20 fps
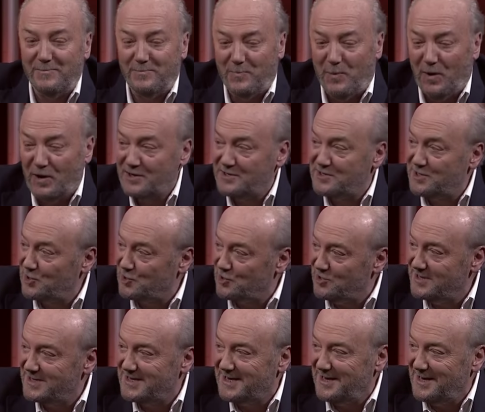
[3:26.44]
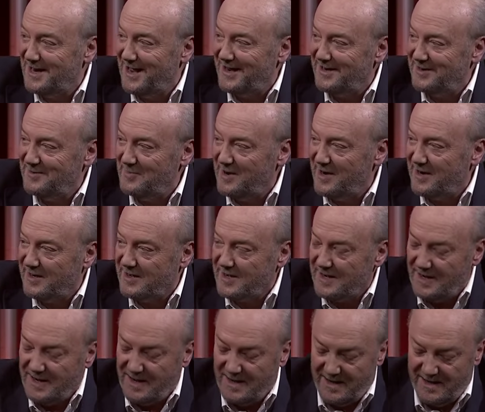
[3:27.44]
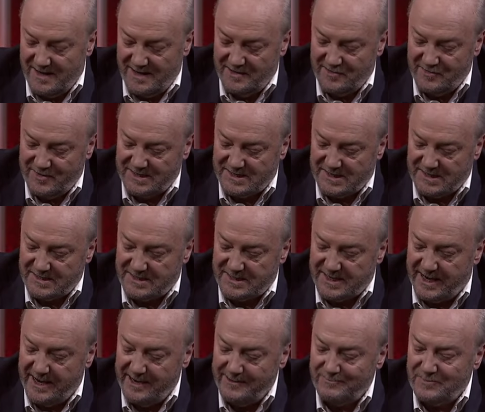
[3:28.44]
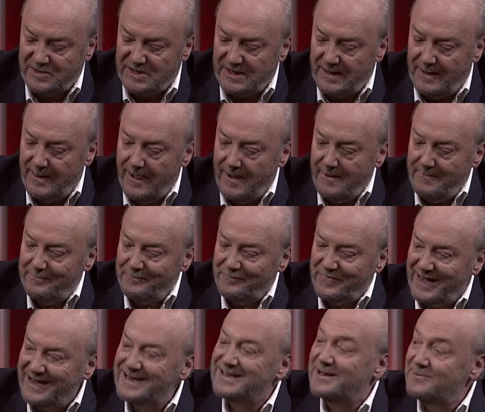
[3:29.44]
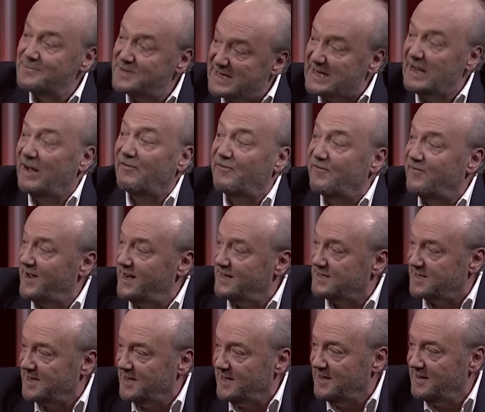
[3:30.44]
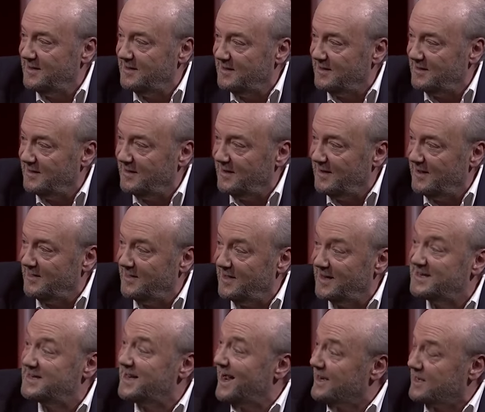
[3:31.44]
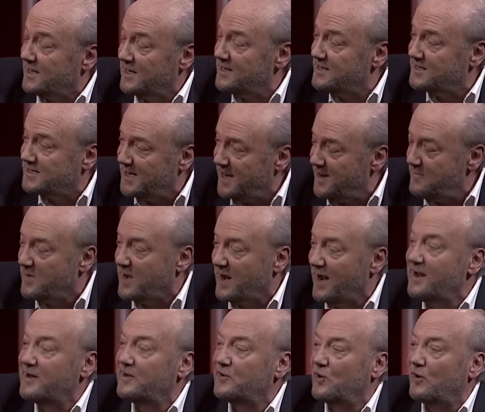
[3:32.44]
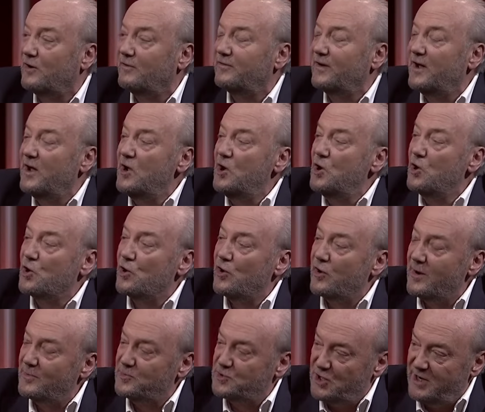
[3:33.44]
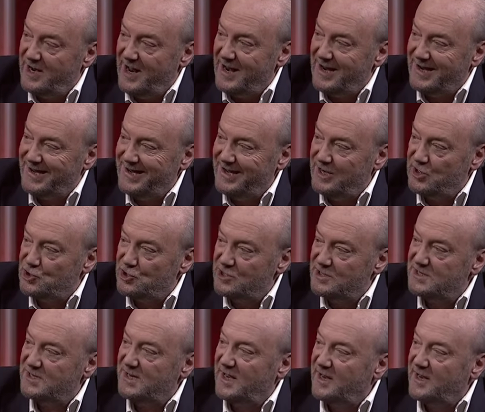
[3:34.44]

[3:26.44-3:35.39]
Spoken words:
politicians in Latin America in recent times, is himself facing exactly the same kind of corruption allegations,